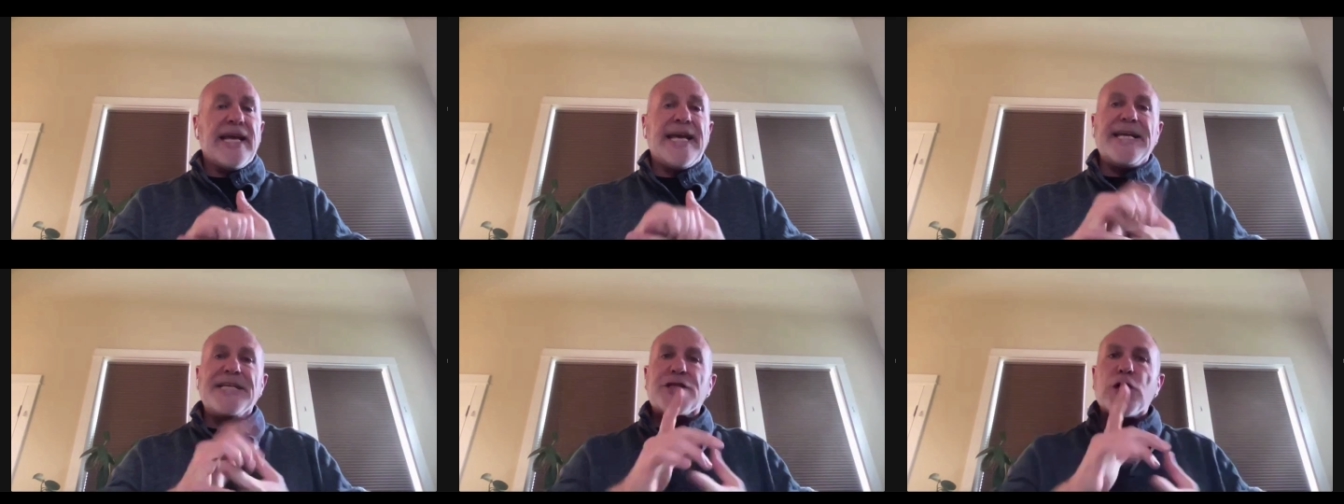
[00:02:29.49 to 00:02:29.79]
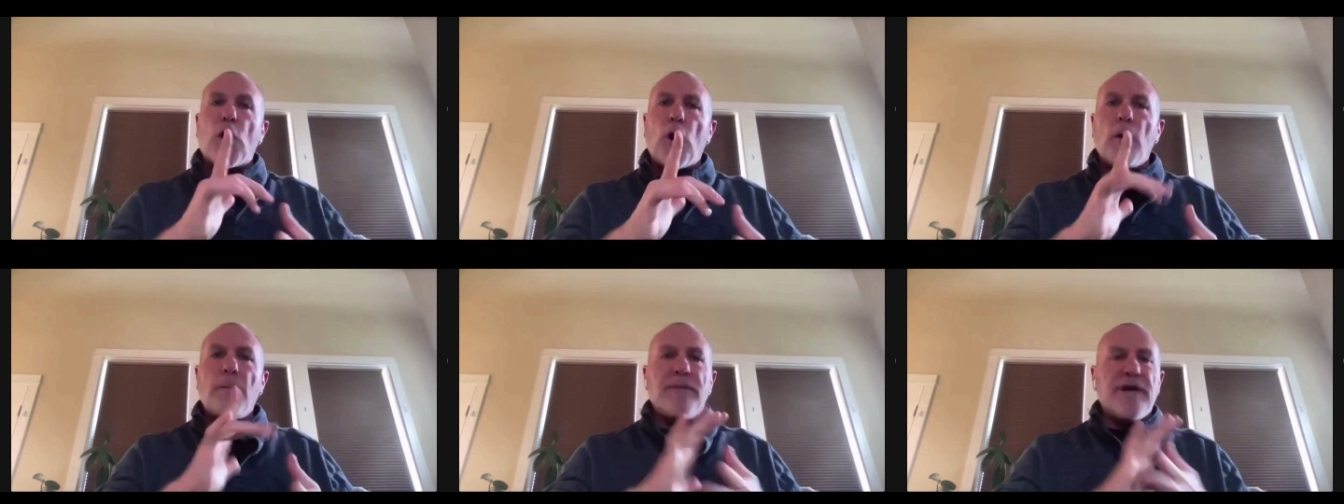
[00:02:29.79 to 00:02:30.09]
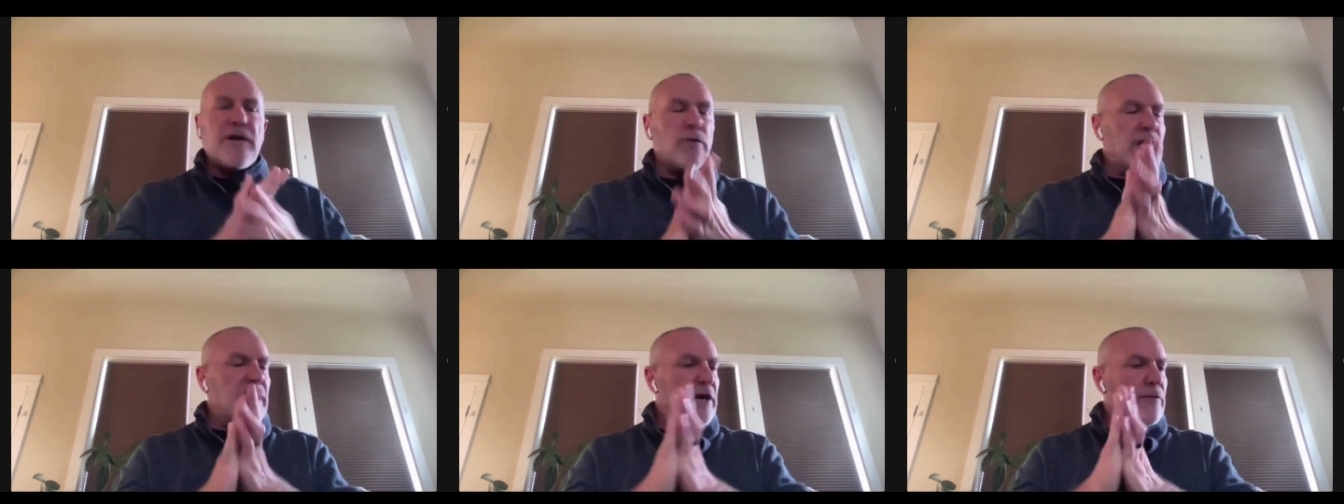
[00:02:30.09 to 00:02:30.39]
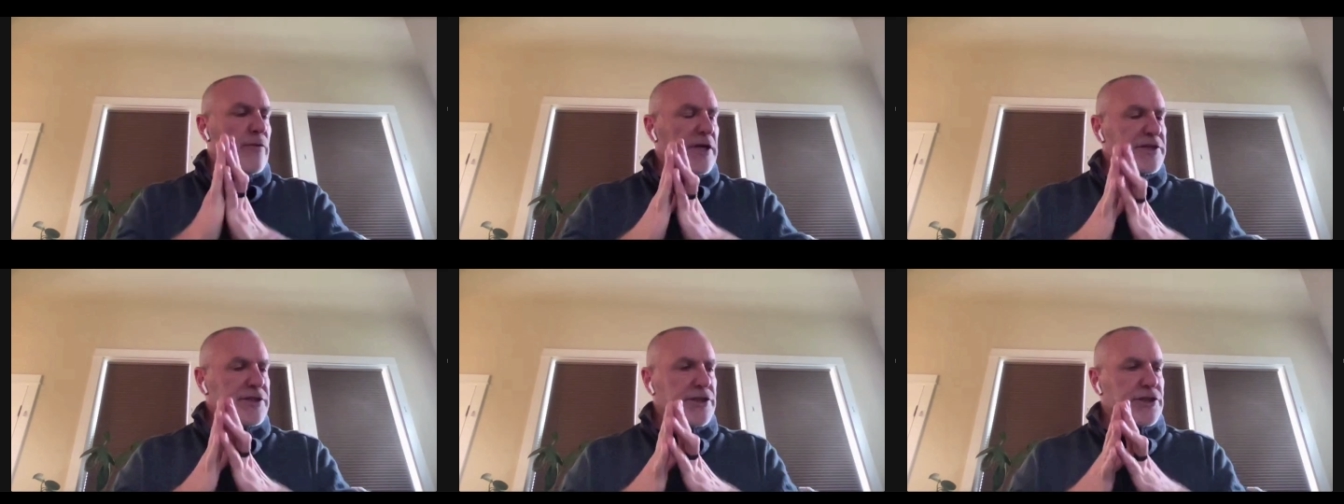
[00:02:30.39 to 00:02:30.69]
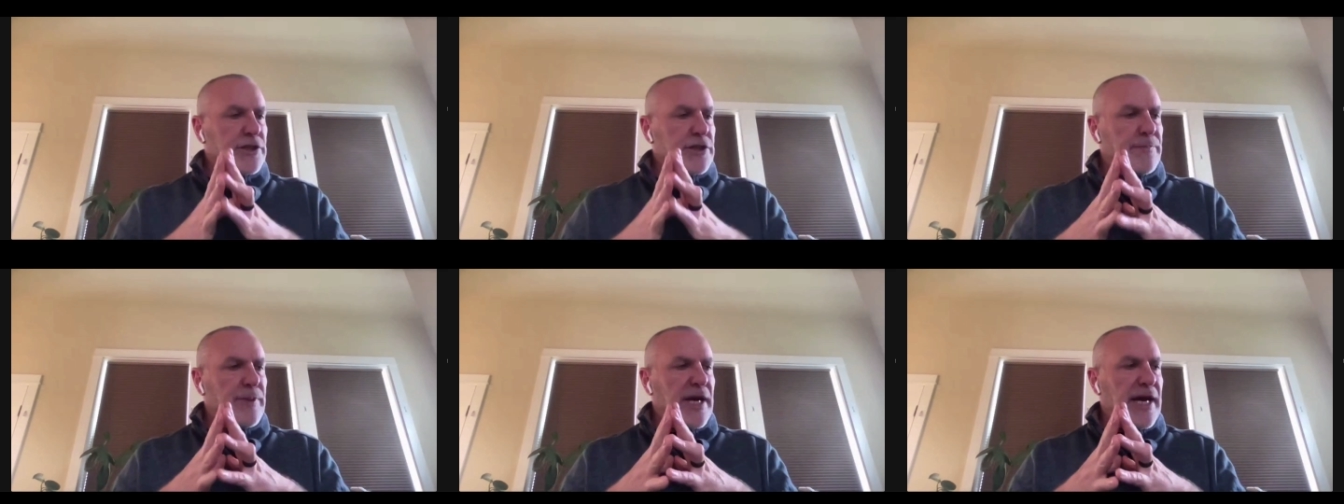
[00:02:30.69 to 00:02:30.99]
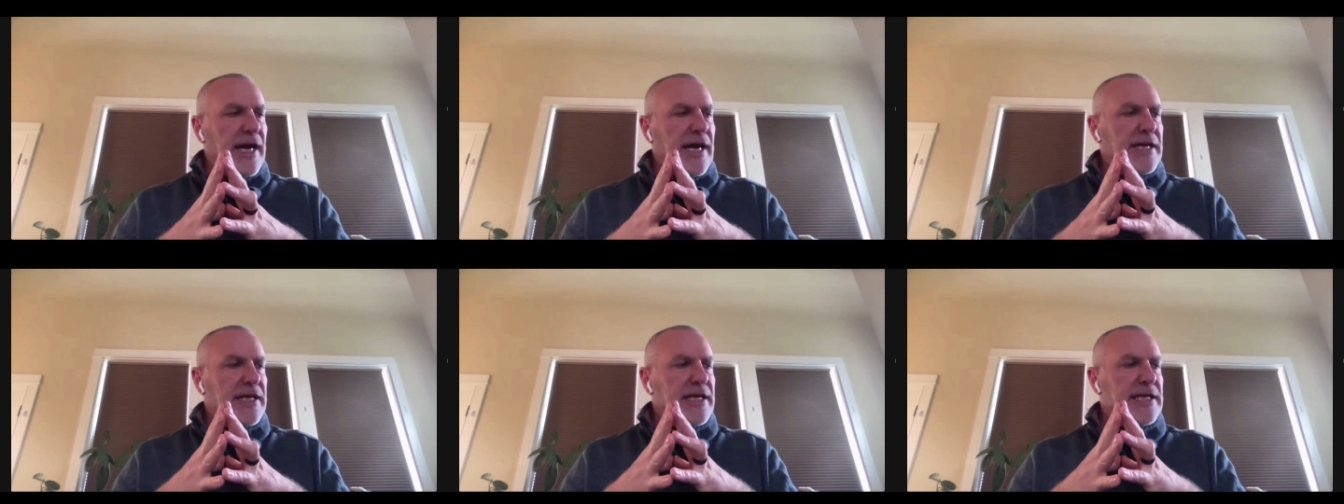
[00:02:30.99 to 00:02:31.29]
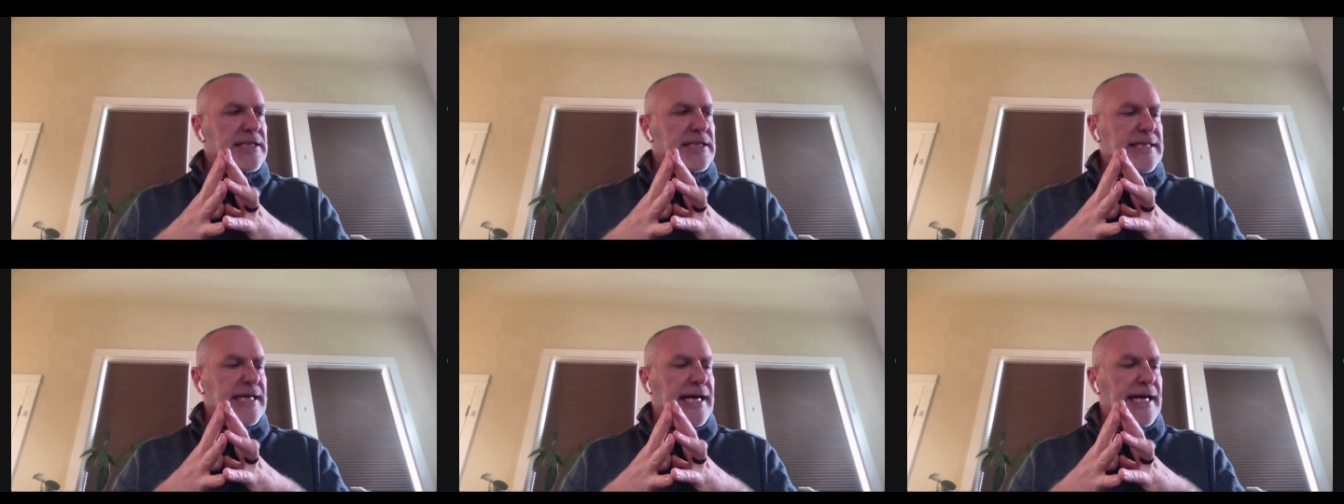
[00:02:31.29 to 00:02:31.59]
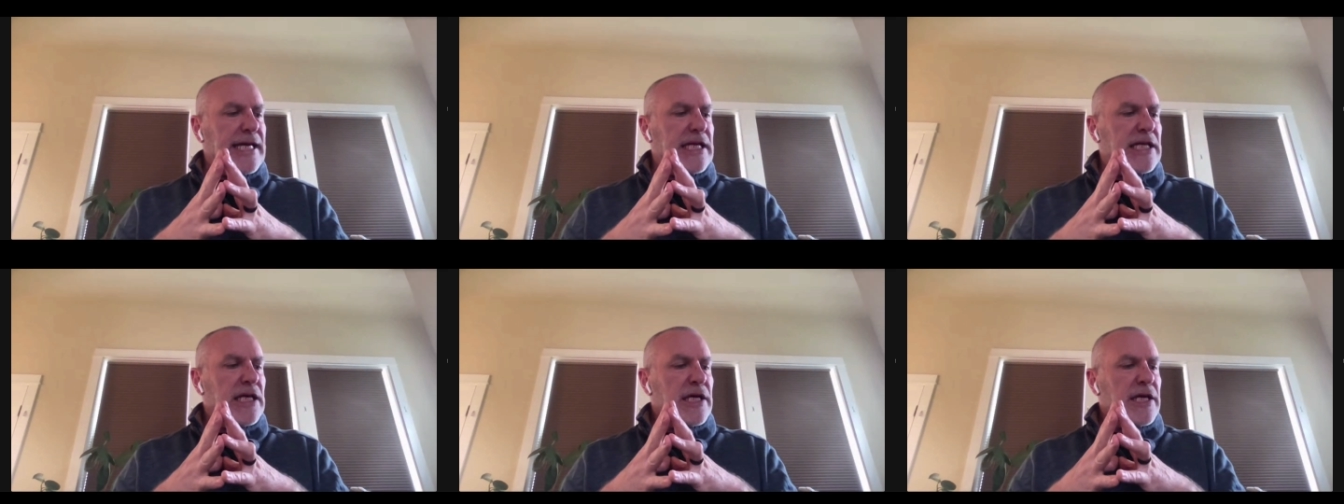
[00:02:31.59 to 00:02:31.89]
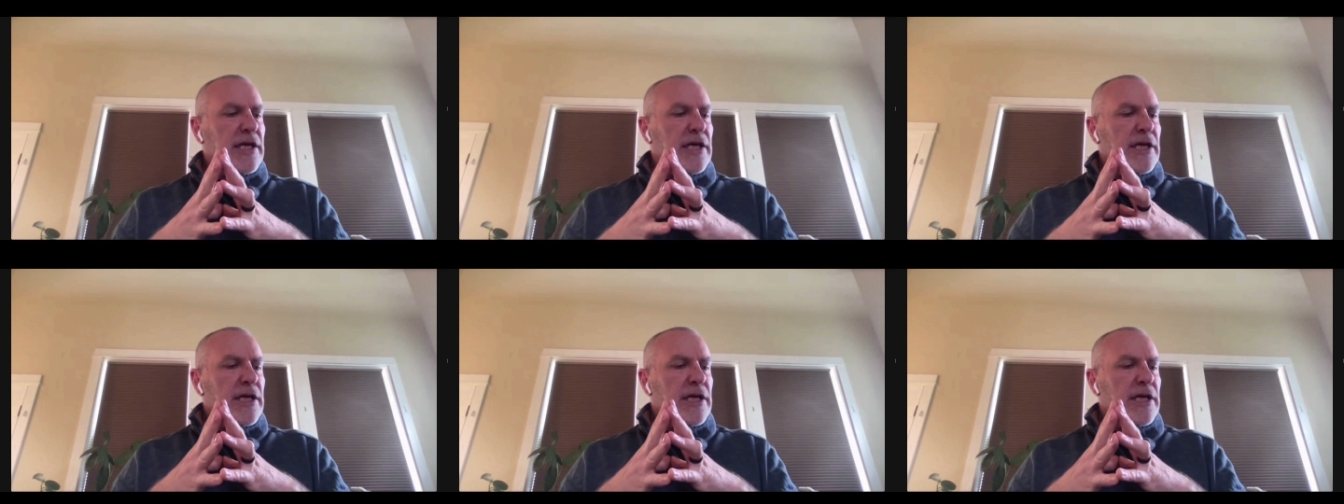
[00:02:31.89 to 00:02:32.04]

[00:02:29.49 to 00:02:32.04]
He told me when I went to Japan, he said,